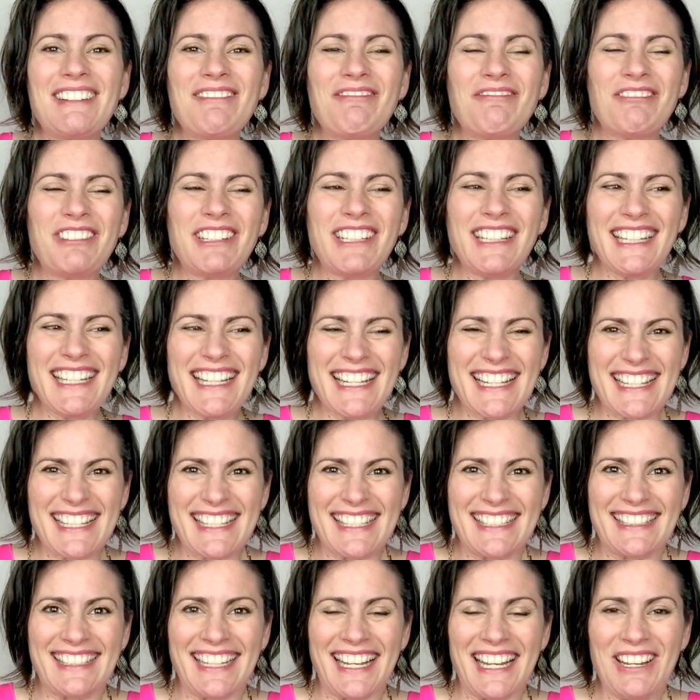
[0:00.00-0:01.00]
really
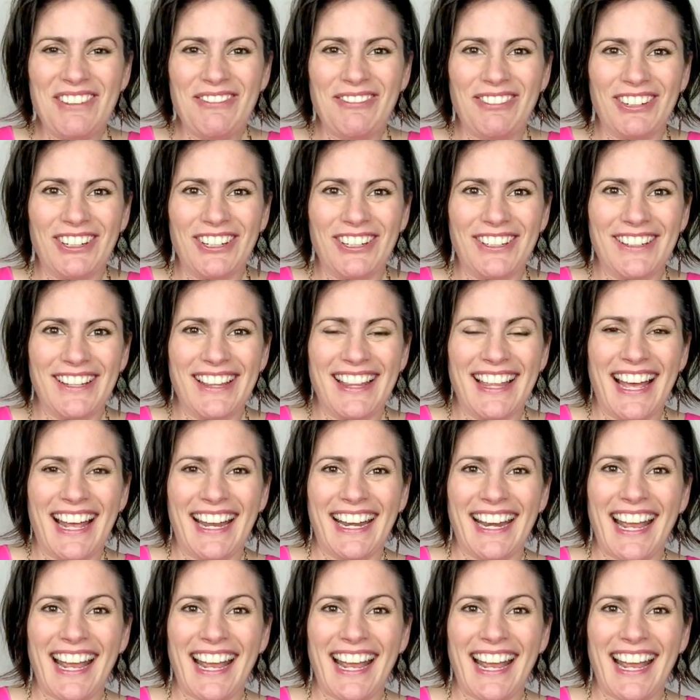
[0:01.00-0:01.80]
savor that